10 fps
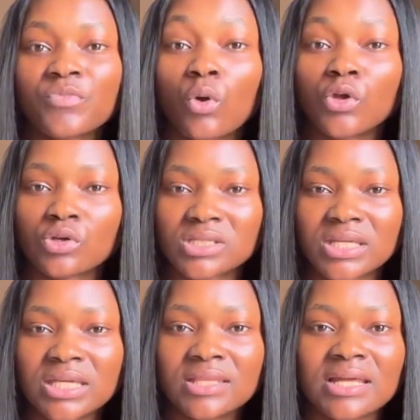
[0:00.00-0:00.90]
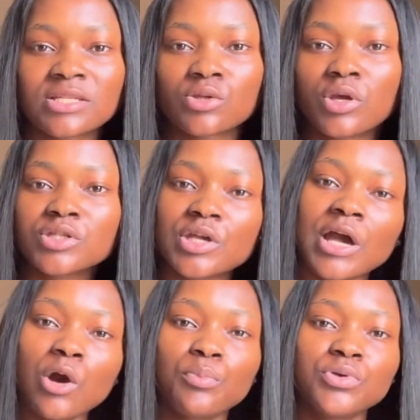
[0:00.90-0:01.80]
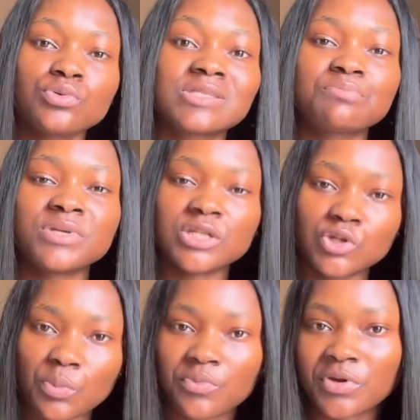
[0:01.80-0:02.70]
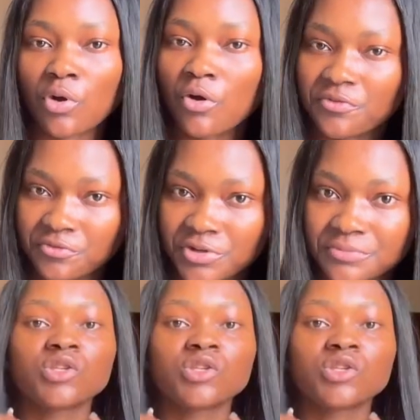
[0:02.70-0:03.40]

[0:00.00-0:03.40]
on your skin that is going to help you speed up recovery